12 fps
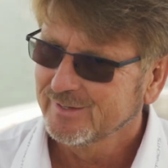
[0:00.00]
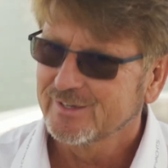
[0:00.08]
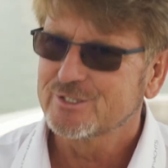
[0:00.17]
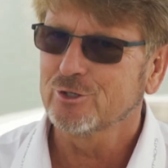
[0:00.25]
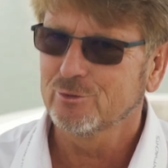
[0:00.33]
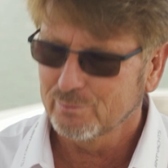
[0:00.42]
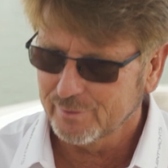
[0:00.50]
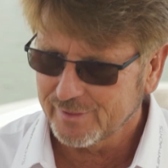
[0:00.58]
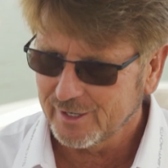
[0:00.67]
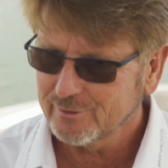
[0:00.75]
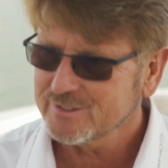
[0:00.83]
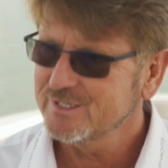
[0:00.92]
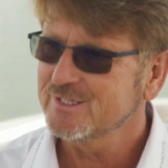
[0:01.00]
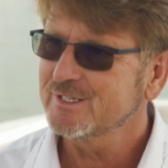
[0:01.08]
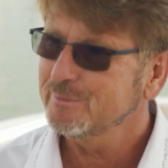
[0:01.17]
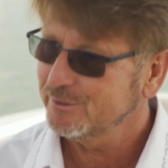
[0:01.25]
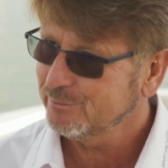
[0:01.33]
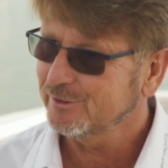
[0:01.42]
So with our
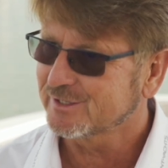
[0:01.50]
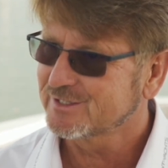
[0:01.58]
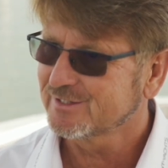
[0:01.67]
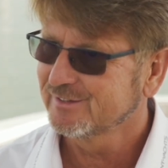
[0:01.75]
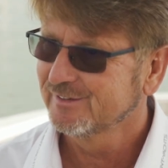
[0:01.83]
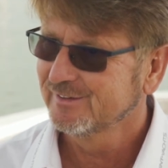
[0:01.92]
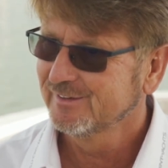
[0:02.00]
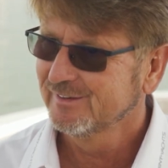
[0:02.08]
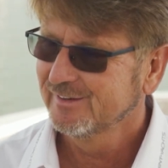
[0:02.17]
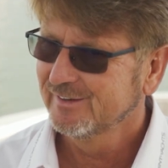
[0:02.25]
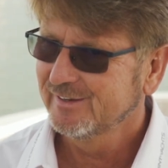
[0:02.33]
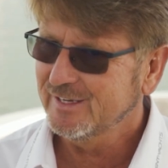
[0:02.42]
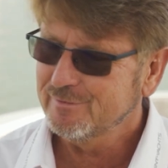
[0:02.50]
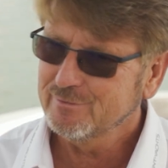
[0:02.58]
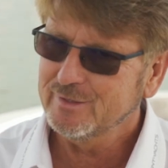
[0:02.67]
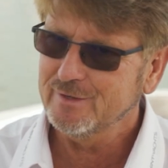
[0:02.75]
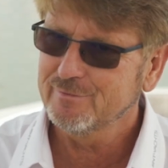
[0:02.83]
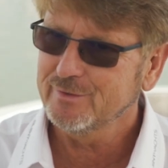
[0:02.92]
system, it works.
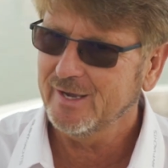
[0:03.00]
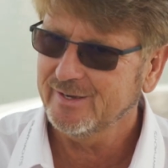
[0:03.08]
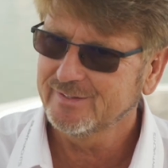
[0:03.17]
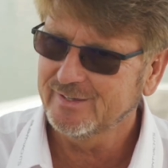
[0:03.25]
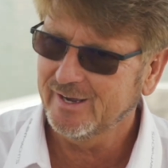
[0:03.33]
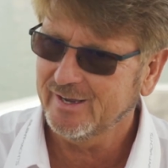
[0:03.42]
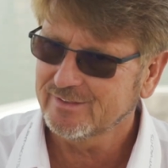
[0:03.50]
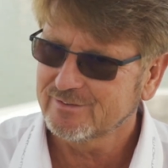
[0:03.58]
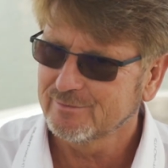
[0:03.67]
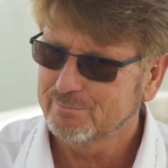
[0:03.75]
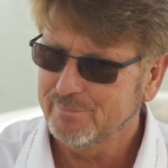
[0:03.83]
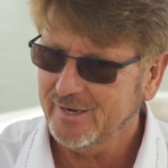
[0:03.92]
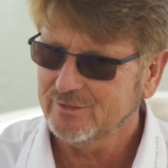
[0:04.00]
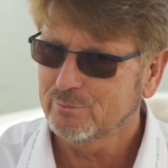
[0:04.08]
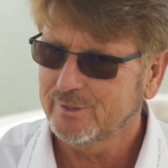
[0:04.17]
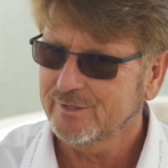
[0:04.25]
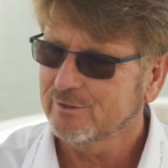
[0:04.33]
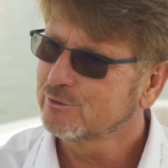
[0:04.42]
Even if we had bad
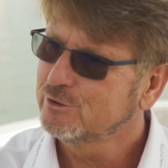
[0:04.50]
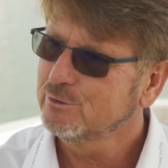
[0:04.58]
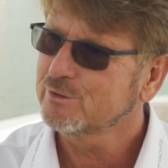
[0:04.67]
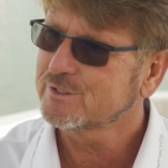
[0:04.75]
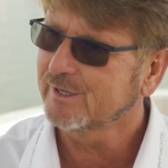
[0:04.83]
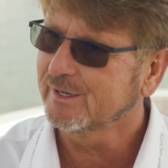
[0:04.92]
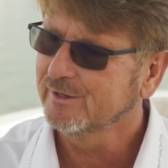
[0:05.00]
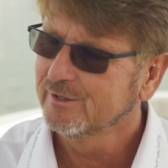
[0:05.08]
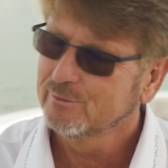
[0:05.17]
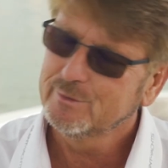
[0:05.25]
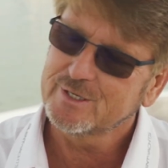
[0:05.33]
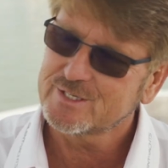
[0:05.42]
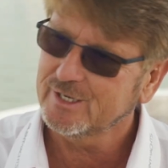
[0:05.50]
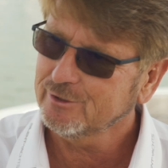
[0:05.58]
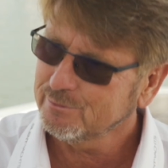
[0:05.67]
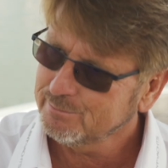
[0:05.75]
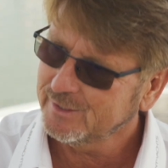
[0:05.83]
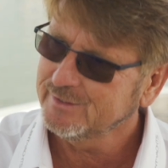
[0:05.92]
weather on Tuesday, we had sun
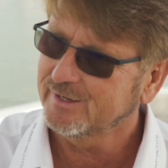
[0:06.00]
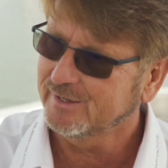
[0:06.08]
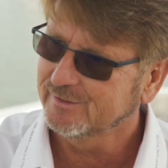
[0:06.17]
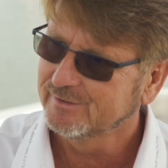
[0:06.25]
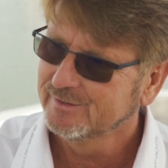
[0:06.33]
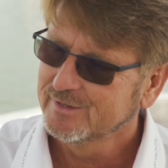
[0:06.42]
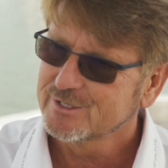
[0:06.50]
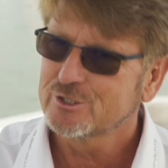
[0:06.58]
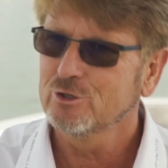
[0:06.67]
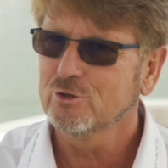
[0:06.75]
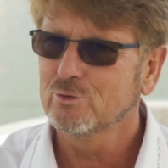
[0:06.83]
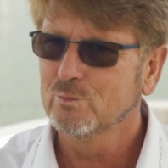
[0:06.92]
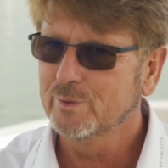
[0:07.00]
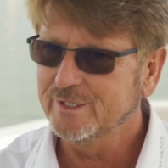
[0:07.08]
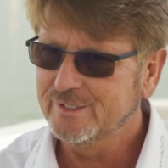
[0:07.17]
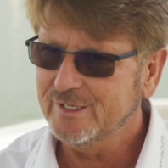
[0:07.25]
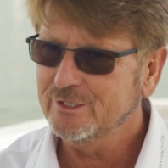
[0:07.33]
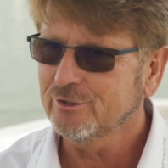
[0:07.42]
on Monday. So we
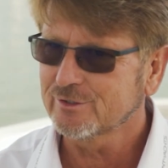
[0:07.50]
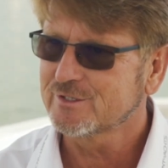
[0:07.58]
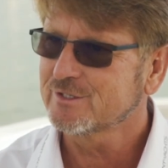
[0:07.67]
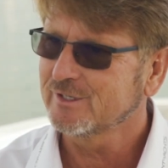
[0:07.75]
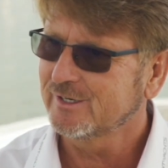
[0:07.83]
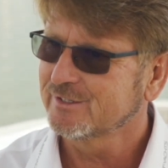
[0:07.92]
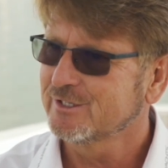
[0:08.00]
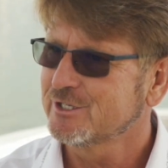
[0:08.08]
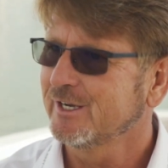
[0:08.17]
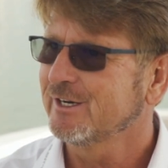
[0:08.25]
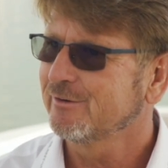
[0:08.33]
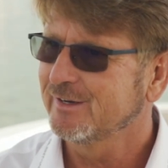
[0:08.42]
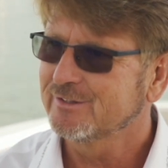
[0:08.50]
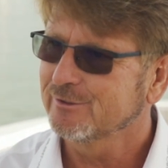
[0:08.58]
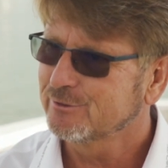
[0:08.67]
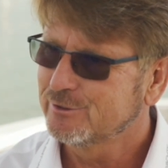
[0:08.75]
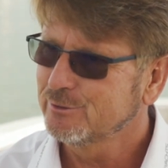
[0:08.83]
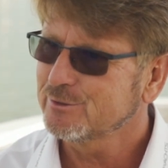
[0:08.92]
did not start the generator
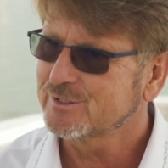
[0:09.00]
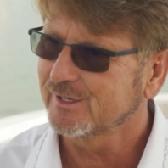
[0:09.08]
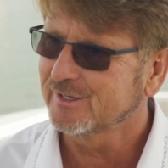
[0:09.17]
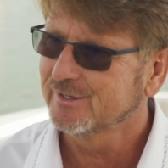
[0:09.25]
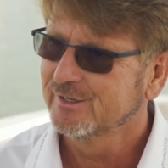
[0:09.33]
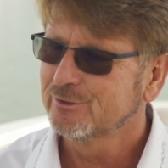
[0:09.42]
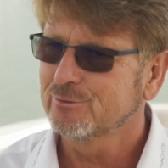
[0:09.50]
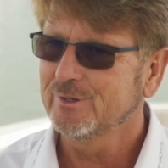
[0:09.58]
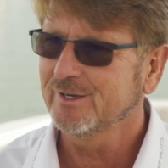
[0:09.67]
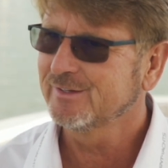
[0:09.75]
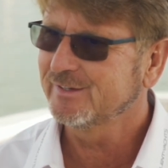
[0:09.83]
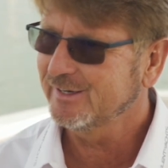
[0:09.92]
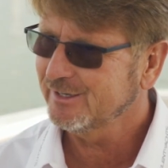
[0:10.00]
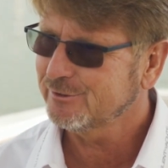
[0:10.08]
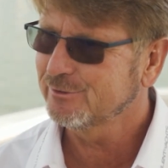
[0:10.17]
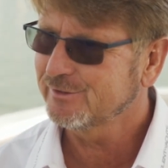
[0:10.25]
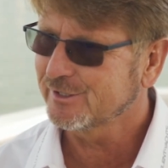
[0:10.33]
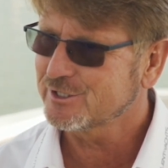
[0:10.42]
on Tuesday to run the air
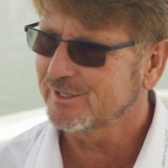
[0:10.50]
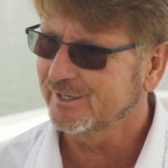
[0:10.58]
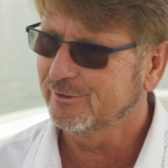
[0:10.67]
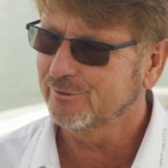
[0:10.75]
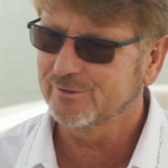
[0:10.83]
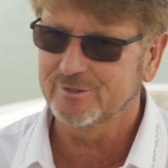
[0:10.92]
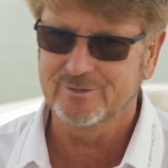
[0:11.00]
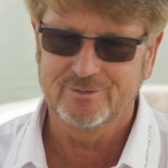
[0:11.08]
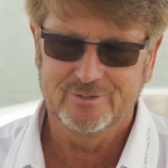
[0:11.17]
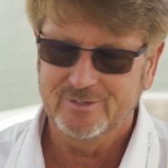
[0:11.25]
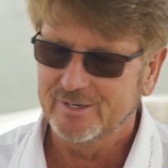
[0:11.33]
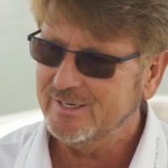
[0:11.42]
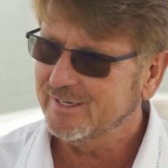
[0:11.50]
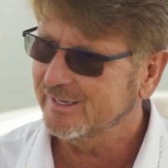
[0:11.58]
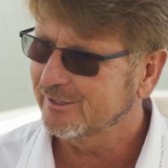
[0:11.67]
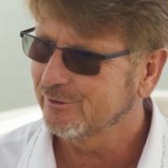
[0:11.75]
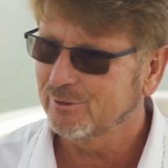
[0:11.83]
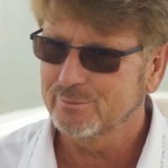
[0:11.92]
conditioning or
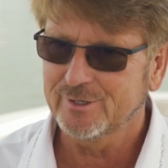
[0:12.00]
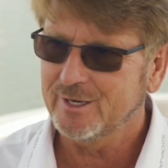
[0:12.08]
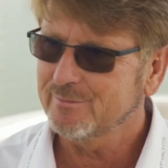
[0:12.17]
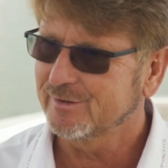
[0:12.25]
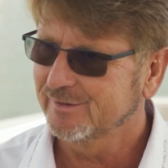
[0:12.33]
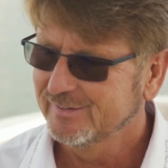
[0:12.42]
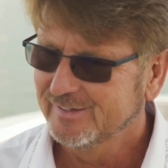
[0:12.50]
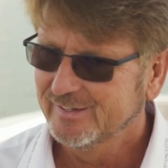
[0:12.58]
heating or whatever,